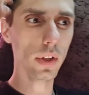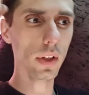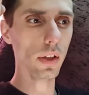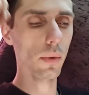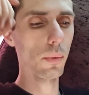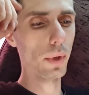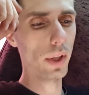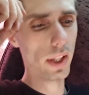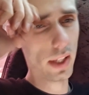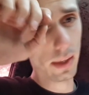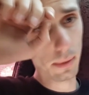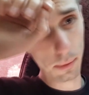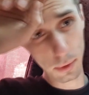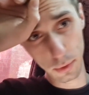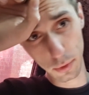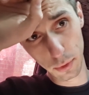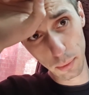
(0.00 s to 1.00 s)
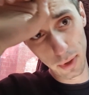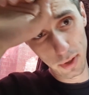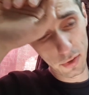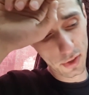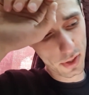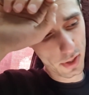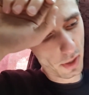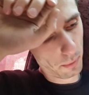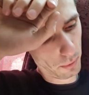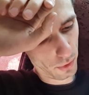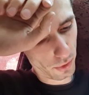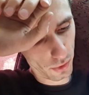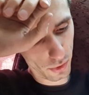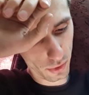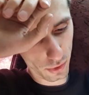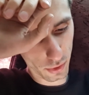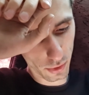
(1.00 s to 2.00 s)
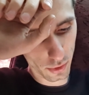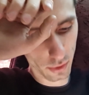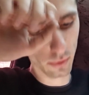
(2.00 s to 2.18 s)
we ended up going to Bury St Edmunds.